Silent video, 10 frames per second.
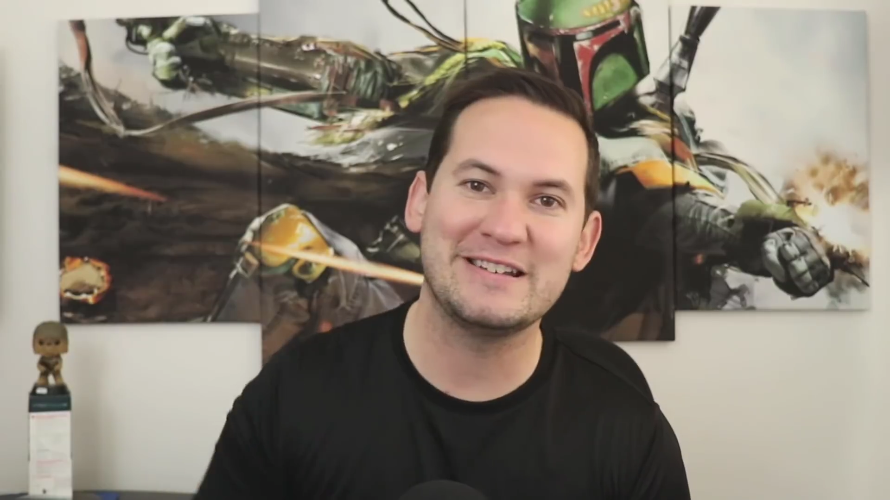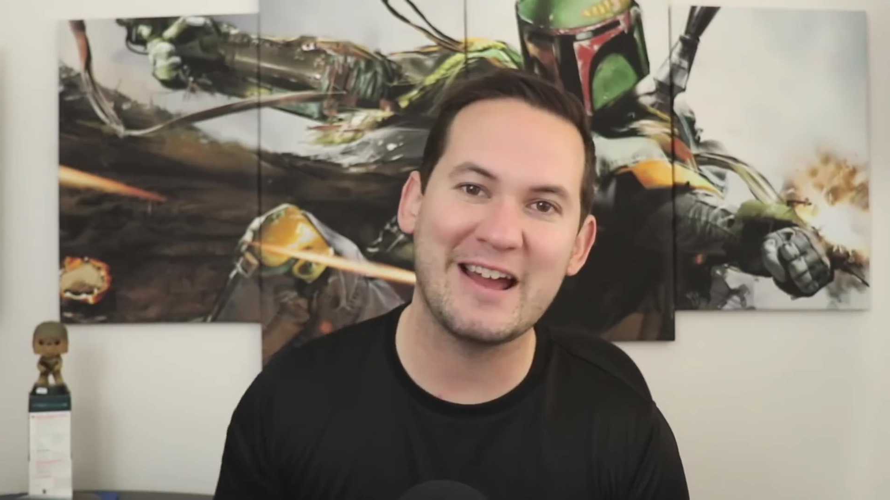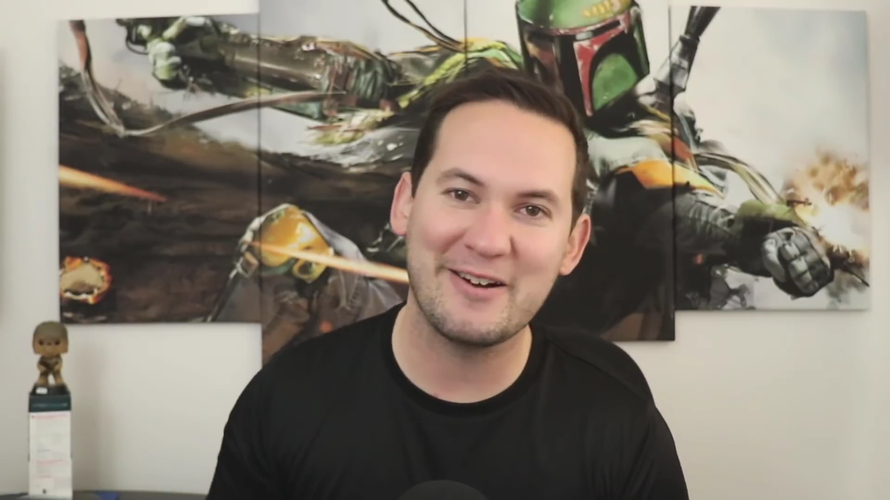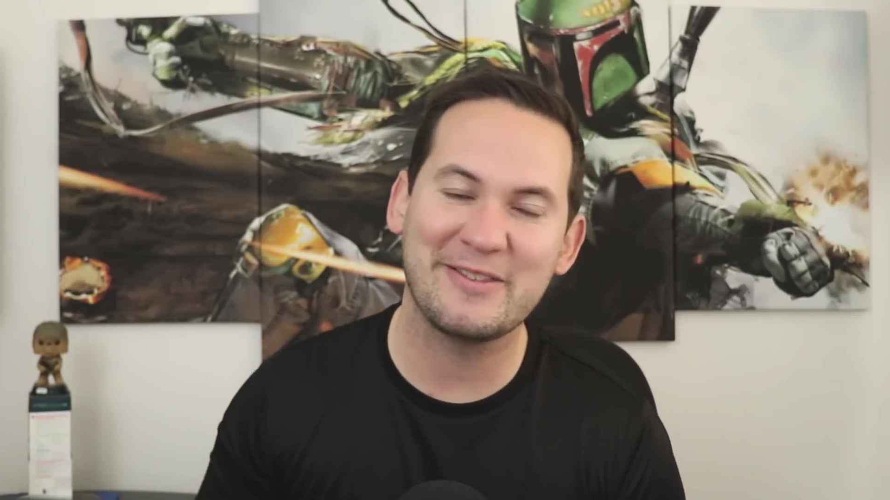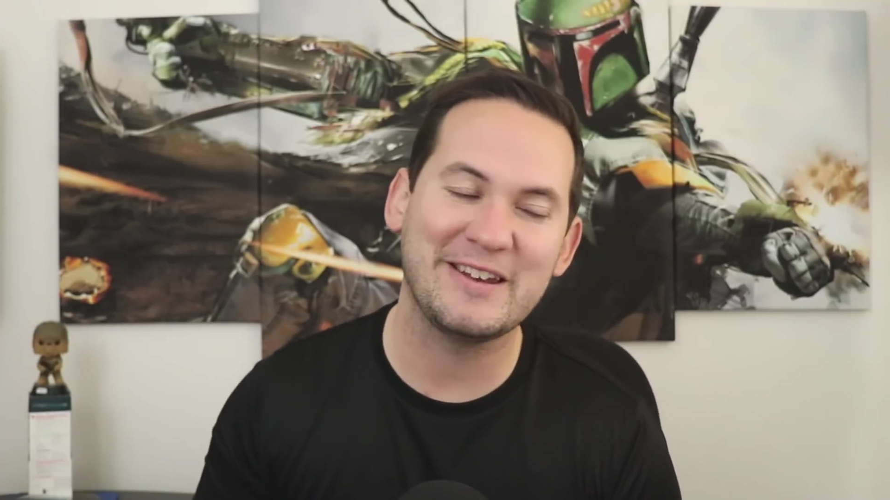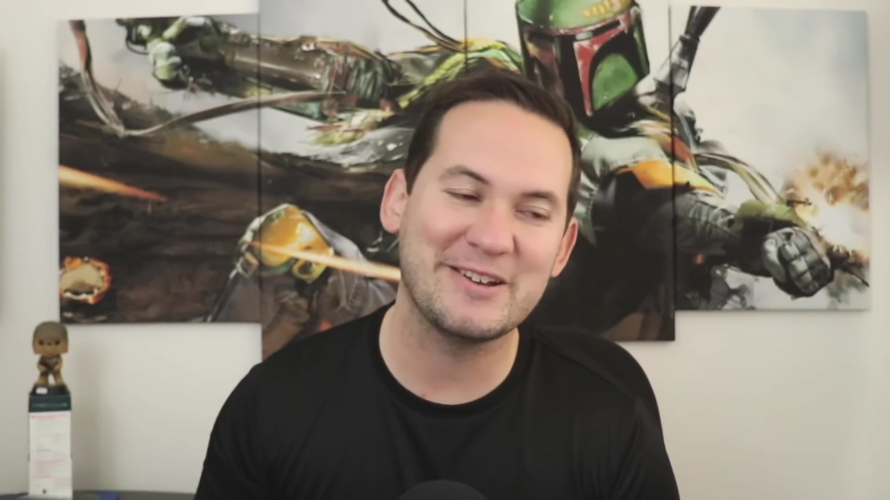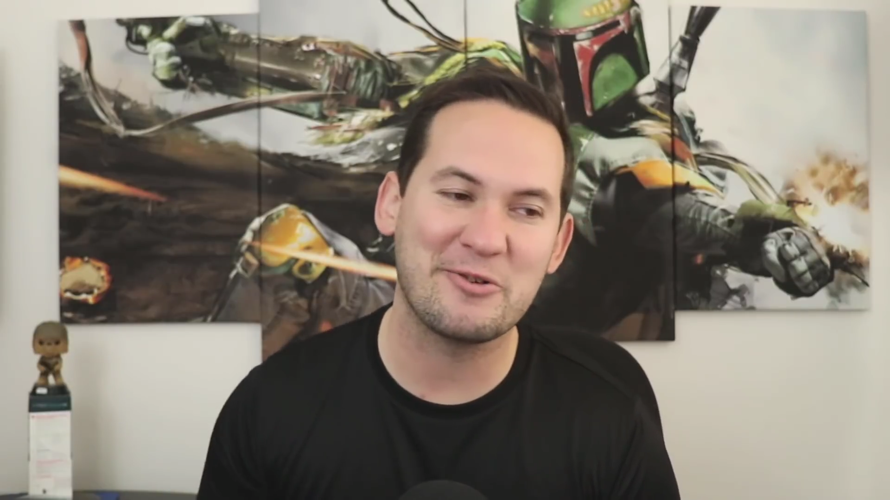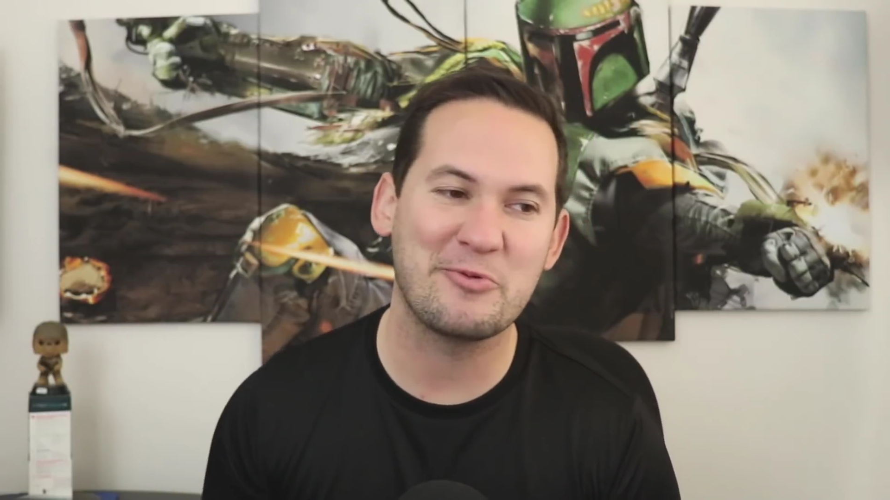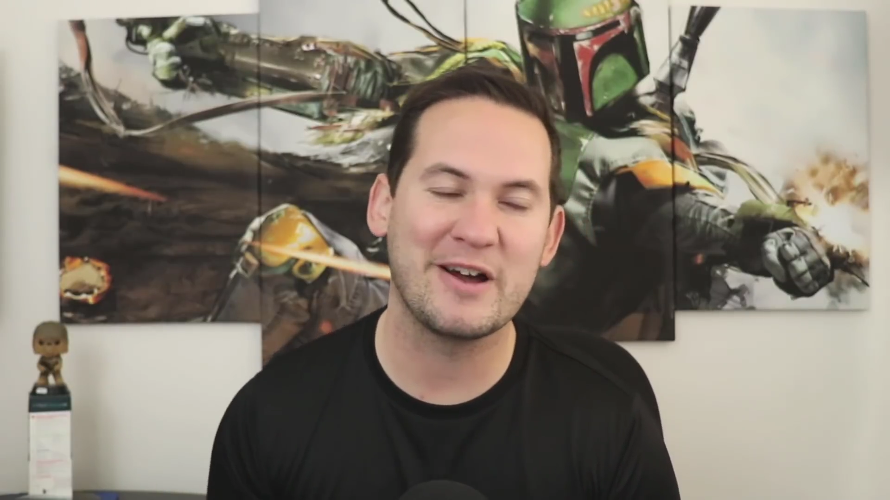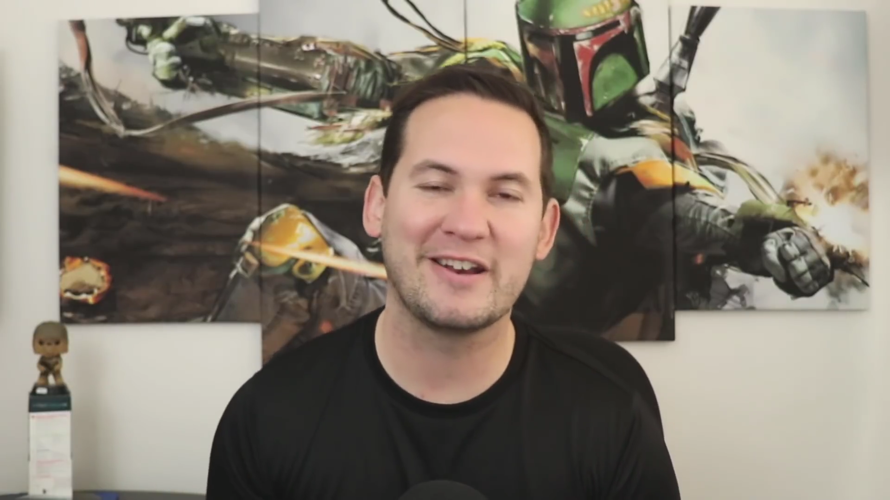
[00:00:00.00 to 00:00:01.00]
down. They don't
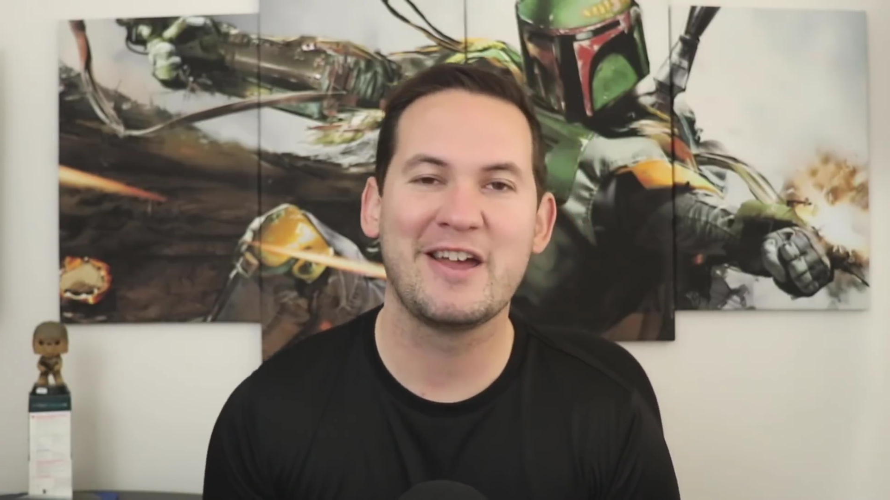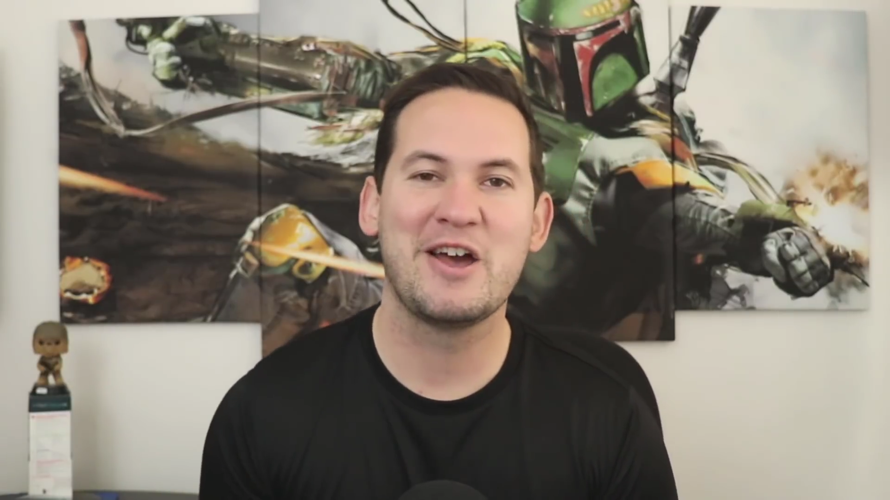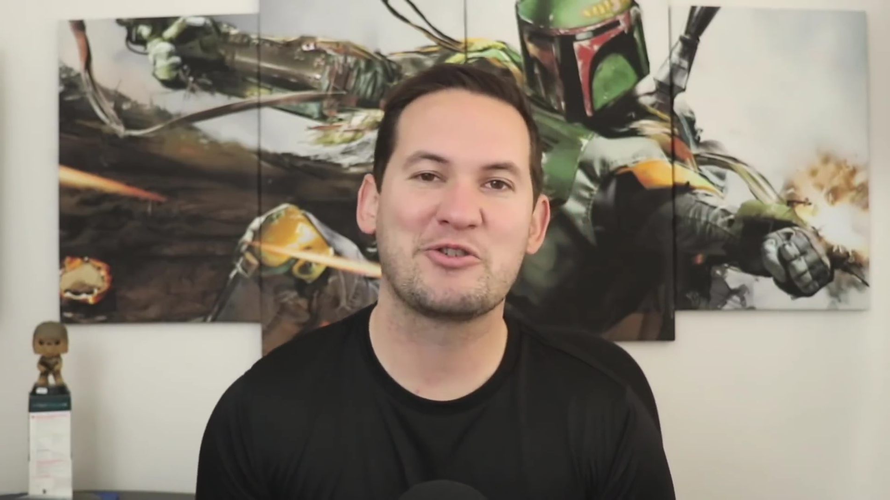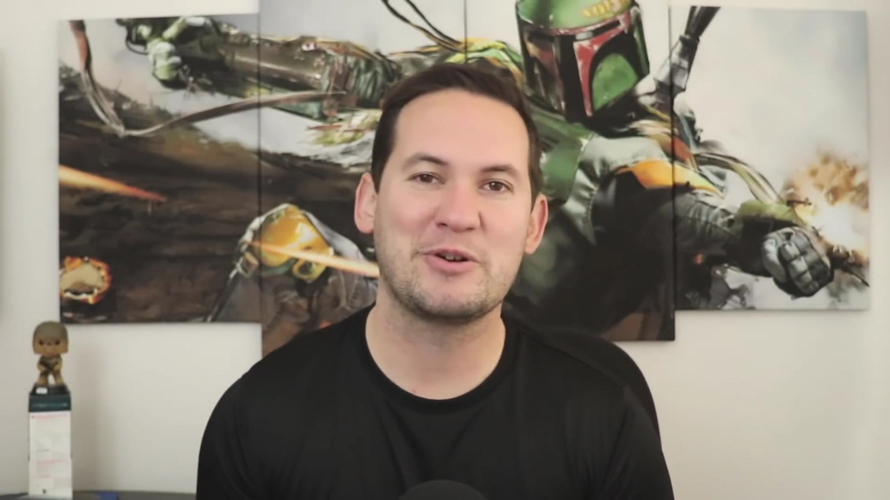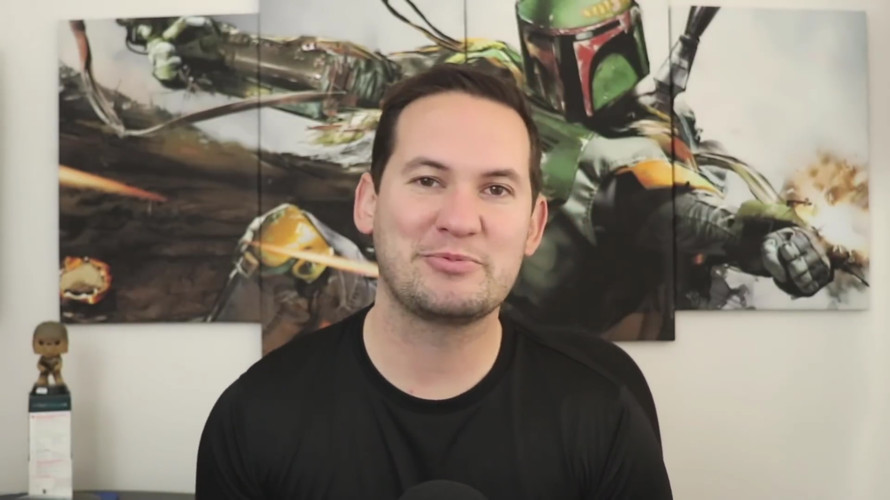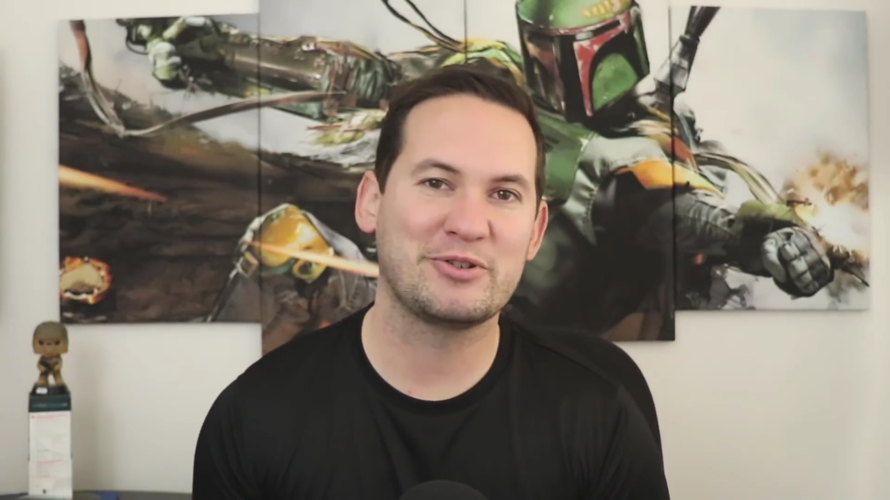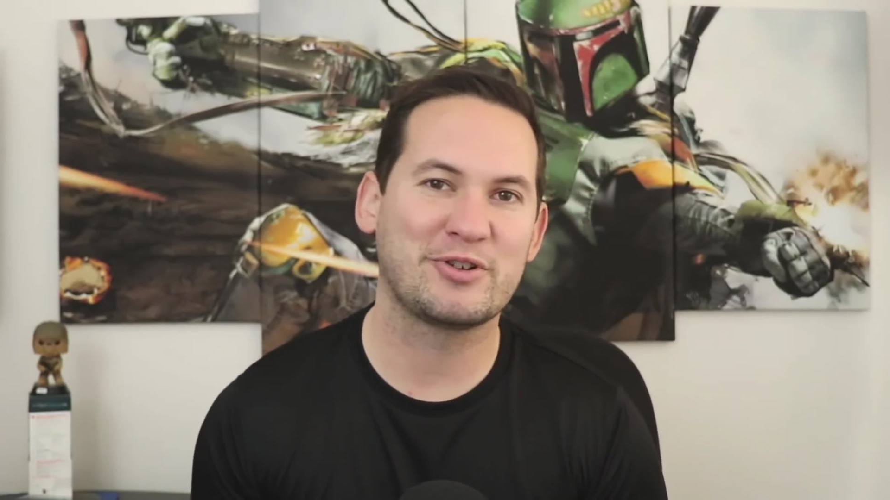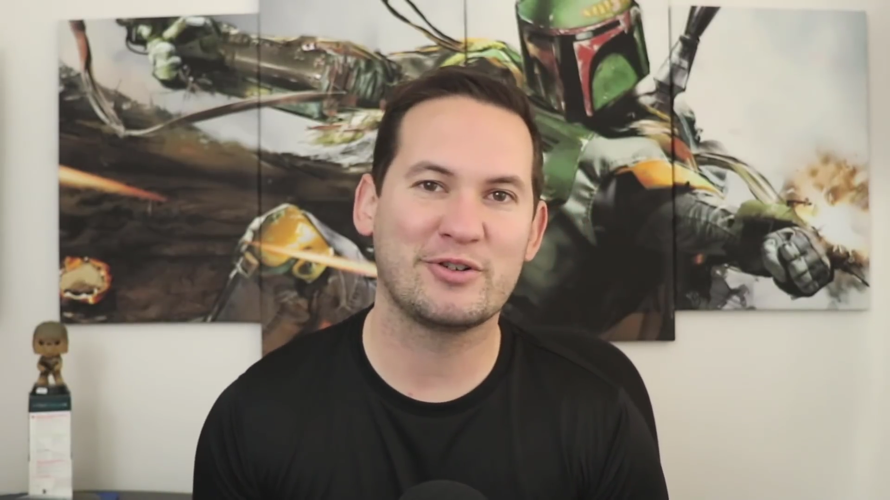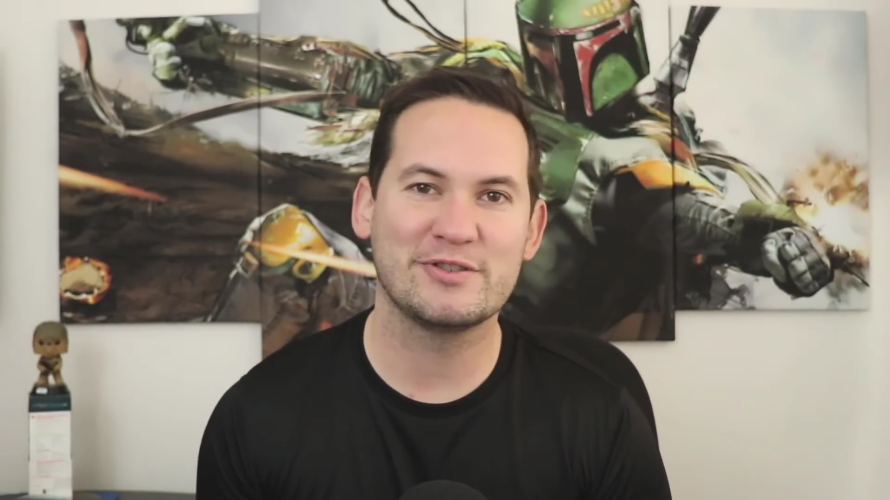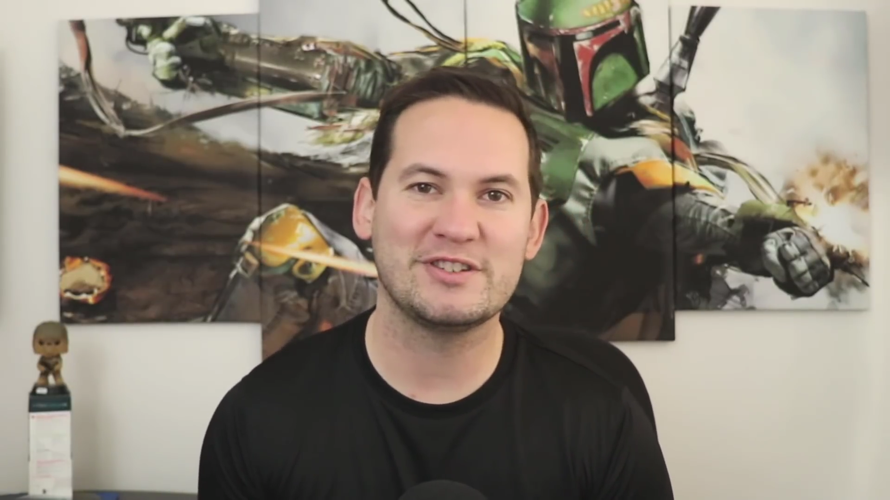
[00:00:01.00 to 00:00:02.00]
want
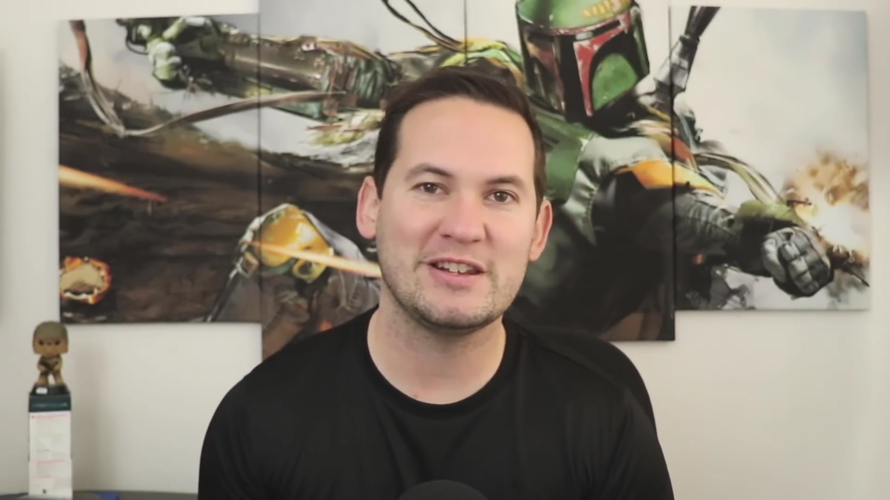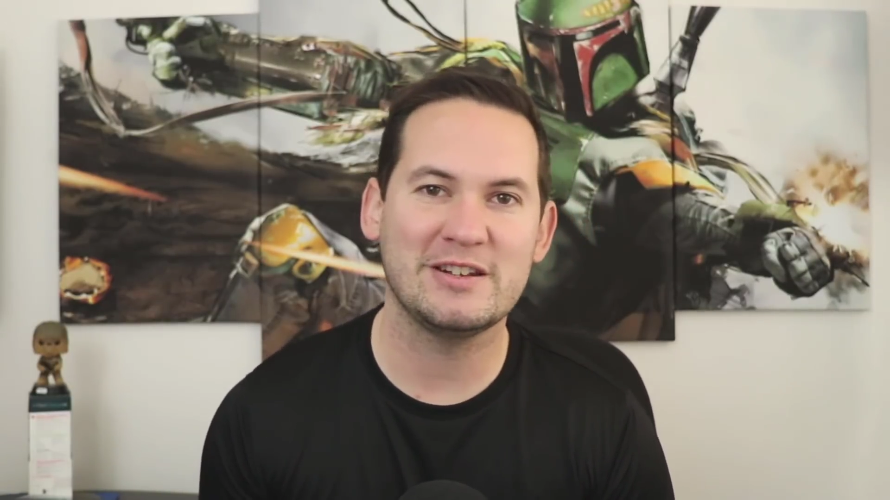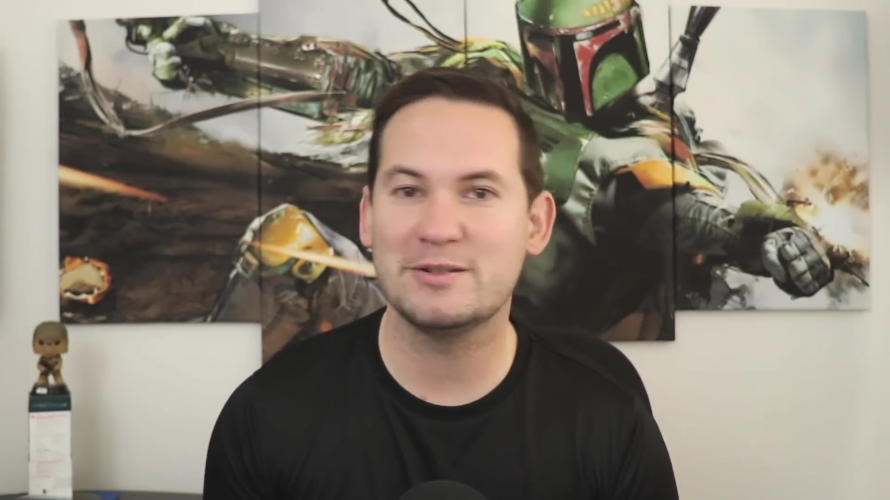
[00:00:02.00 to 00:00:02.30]
cryptocurrency